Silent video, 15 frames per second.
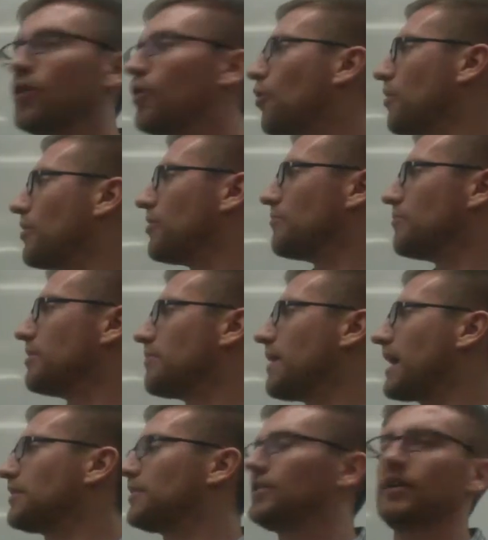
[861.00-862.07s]
or whether it be
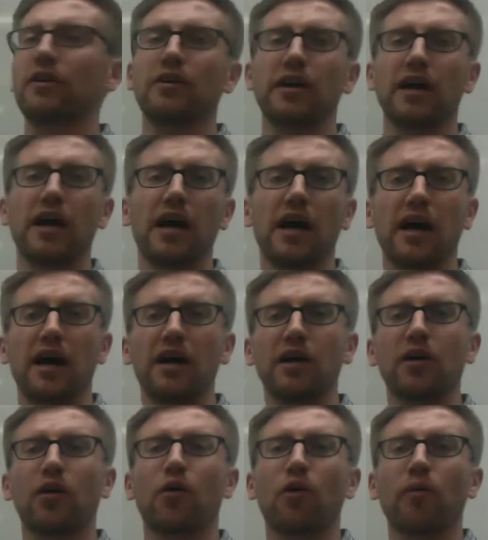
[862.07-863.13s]
bacteria,
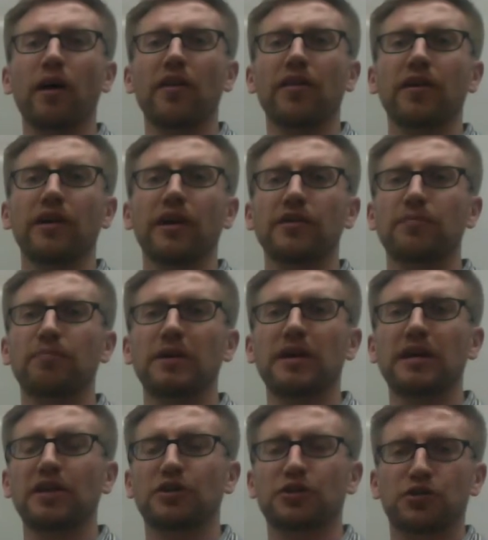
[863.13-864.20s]
or whether it
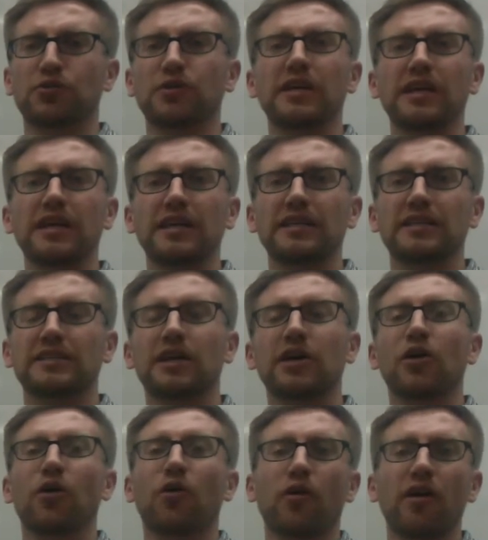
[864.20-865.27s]
be trees,
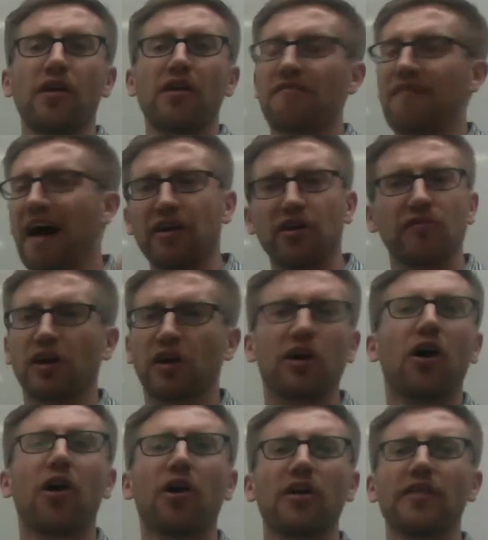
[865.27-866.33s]
or the value of a
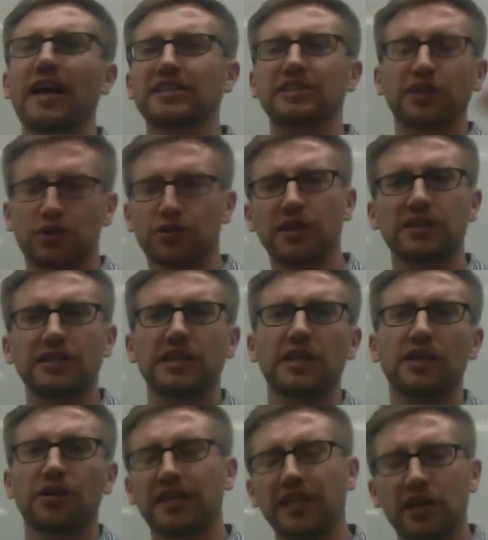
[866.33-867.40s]
car that's increasing
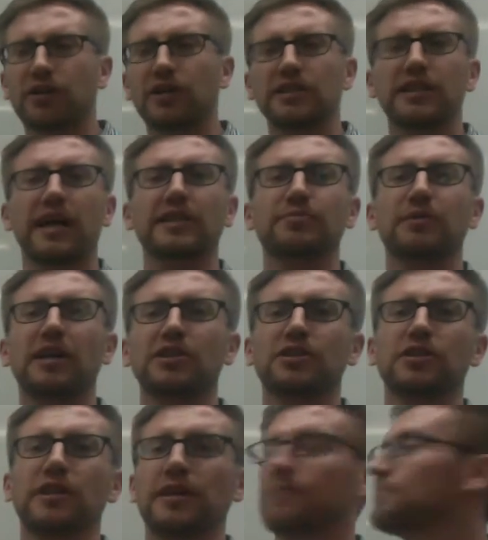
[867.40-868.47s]
or decreasing
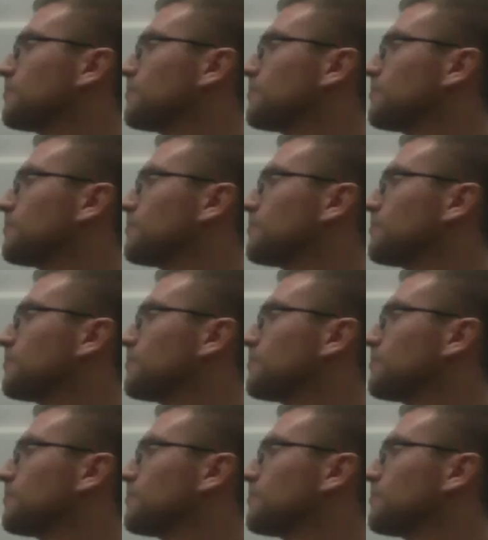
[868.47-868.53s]
exponentially.